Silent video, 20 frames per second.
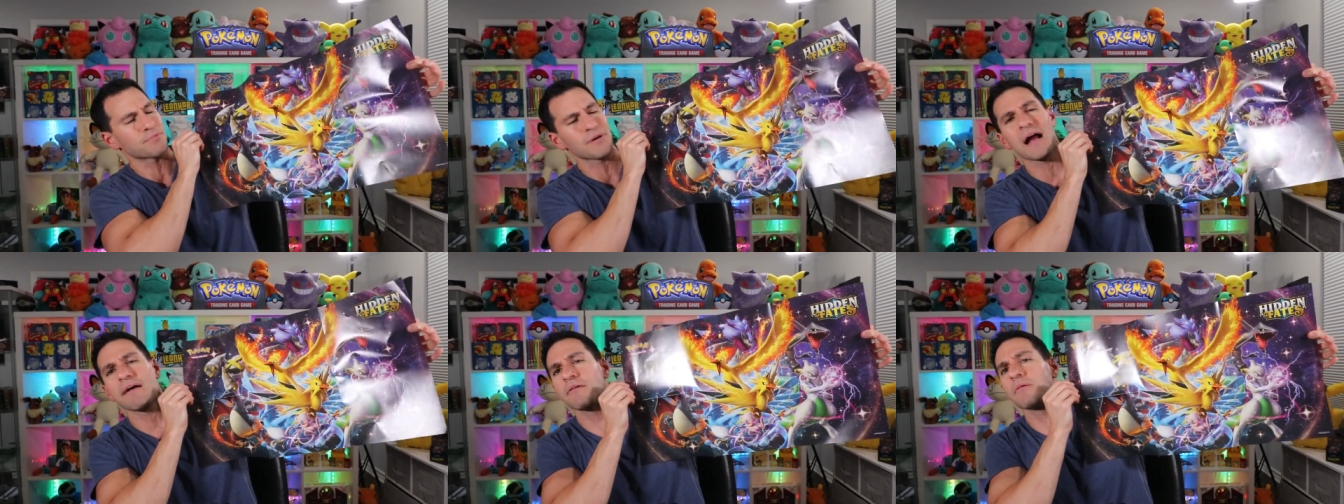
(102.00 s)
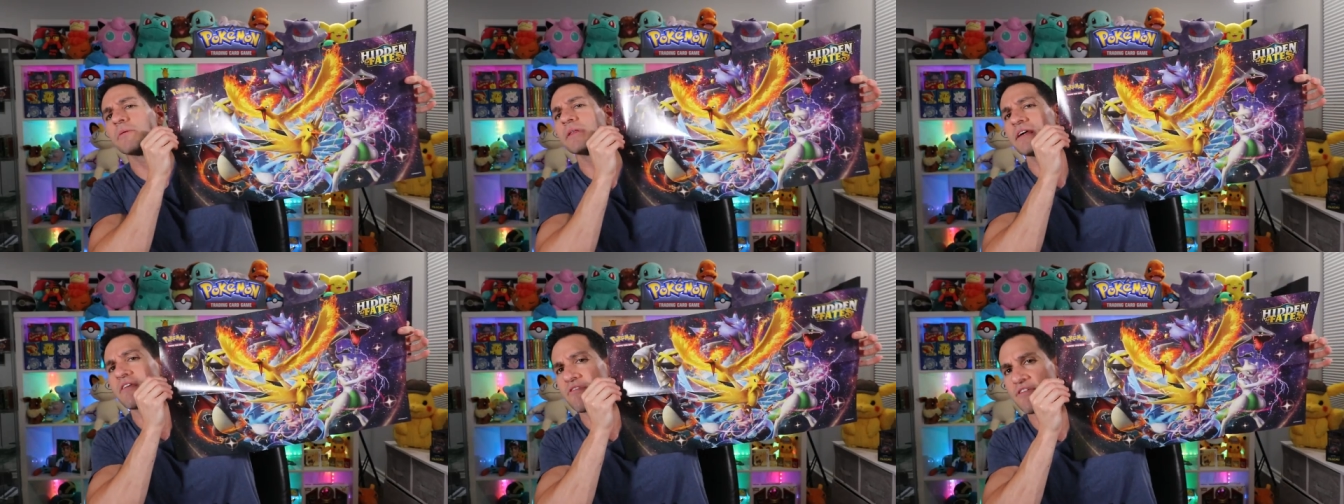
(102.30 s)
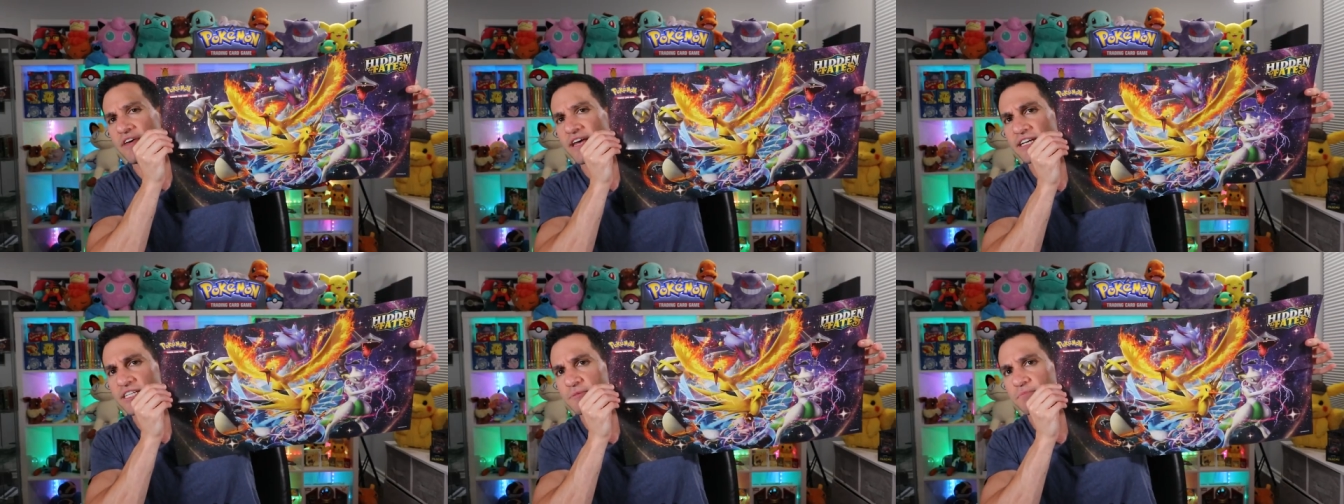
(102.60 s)
probably
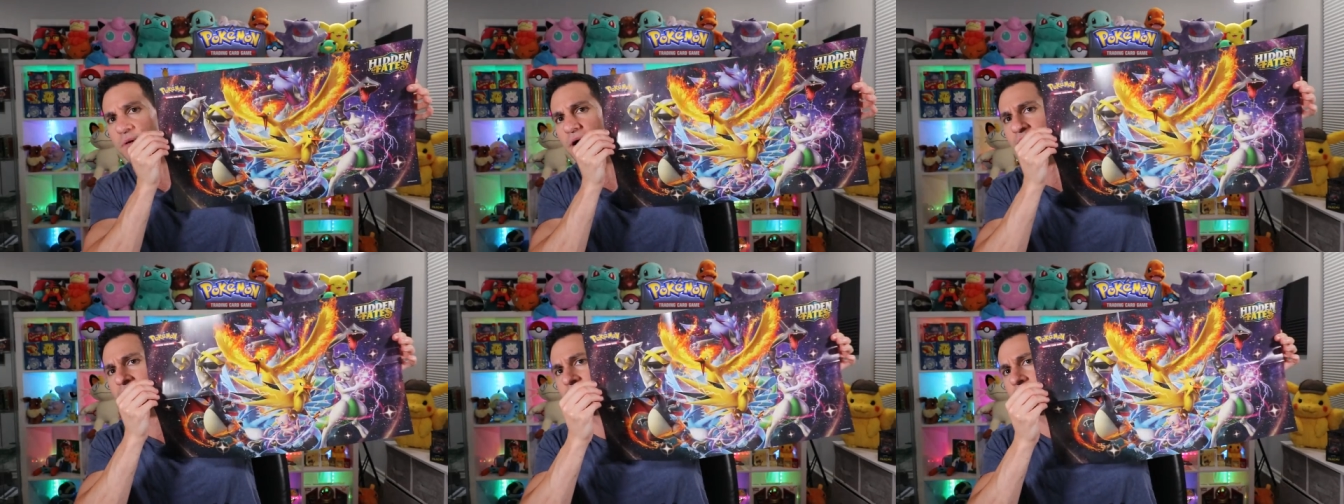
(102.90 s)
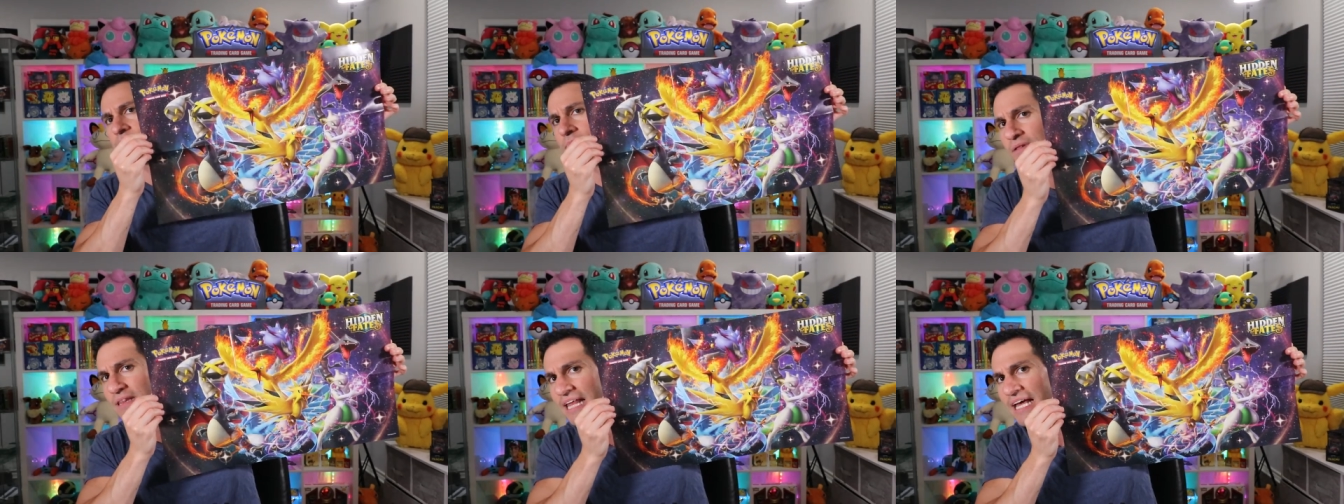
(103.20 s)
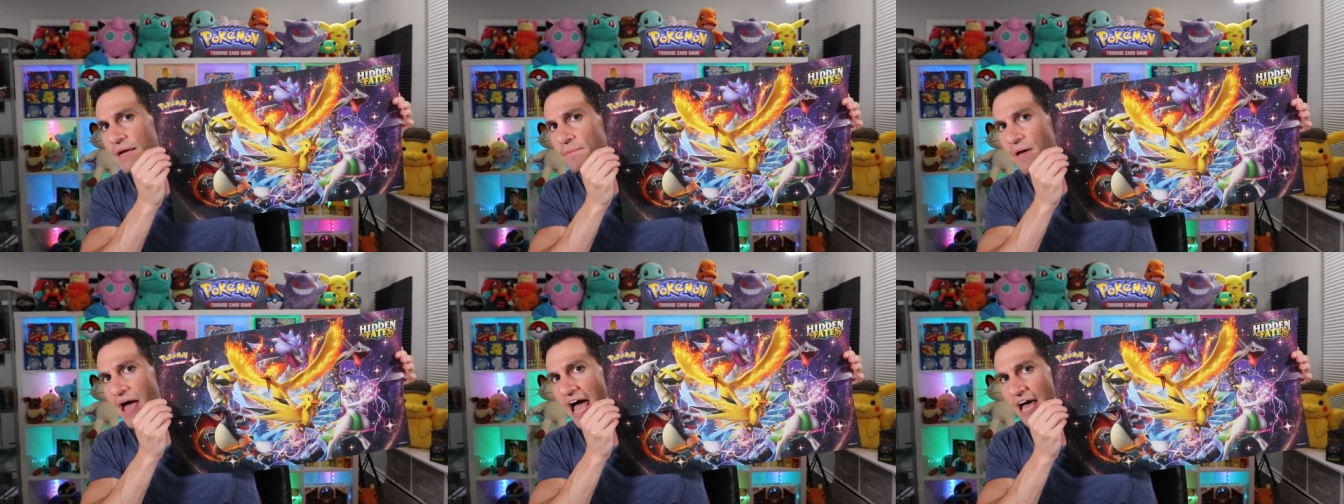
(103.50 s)
this, but in
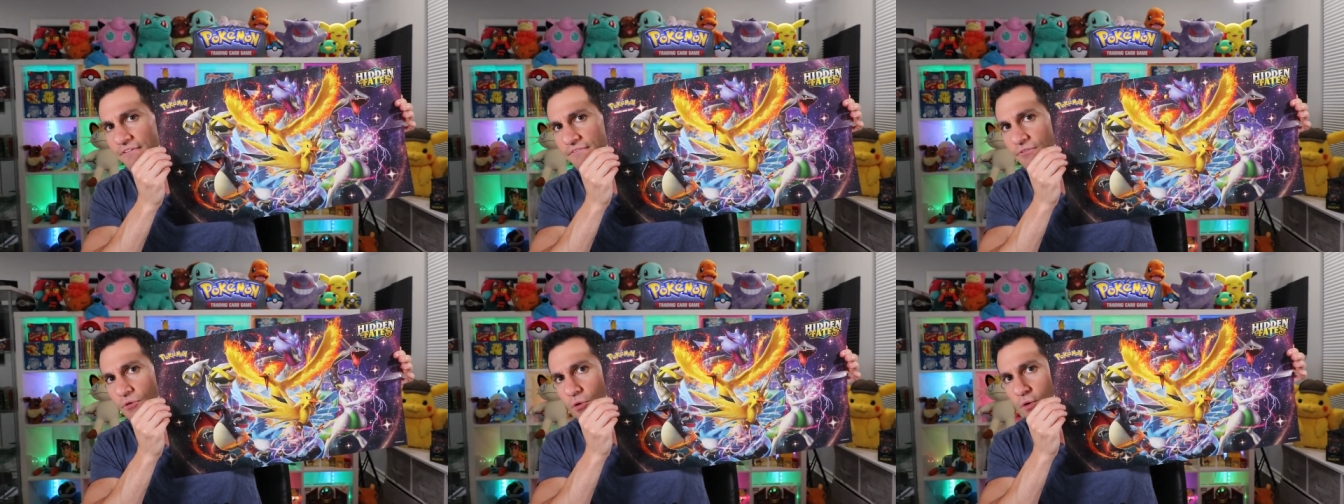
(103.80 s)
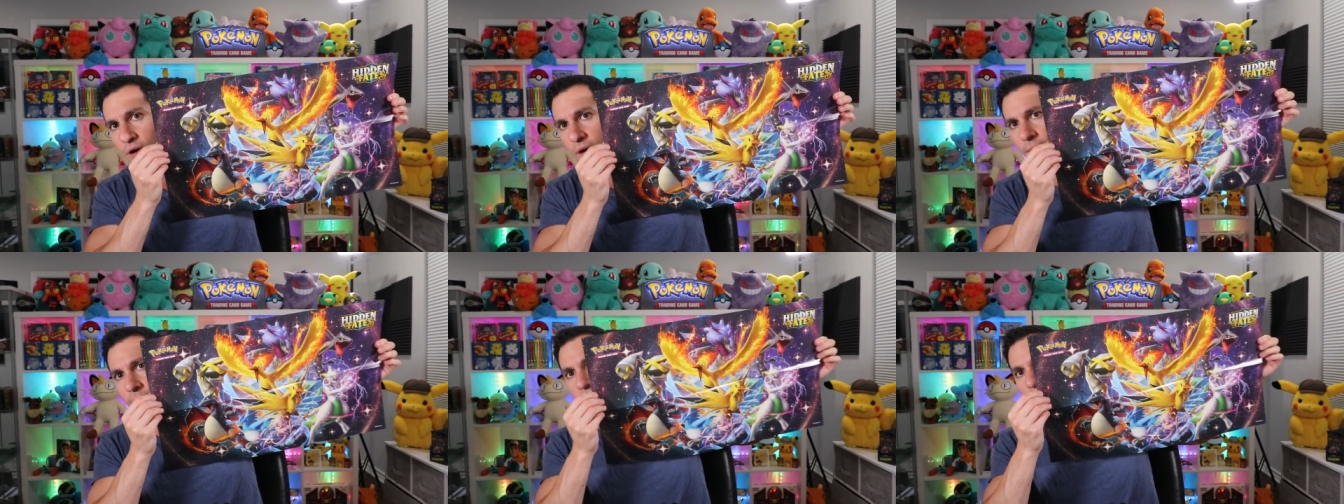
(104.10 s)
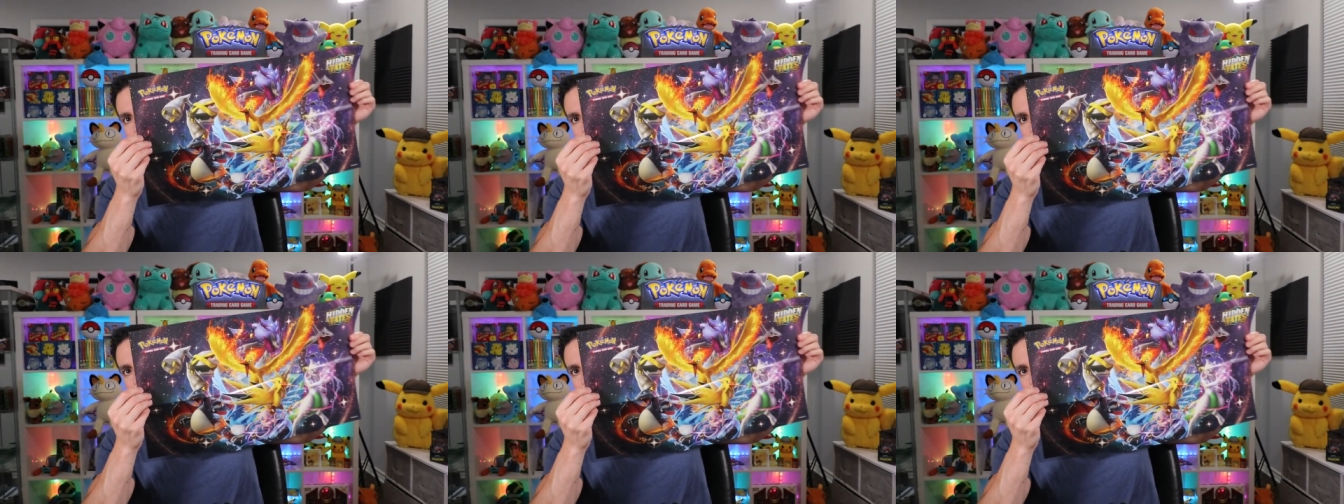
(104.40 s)
playmat form.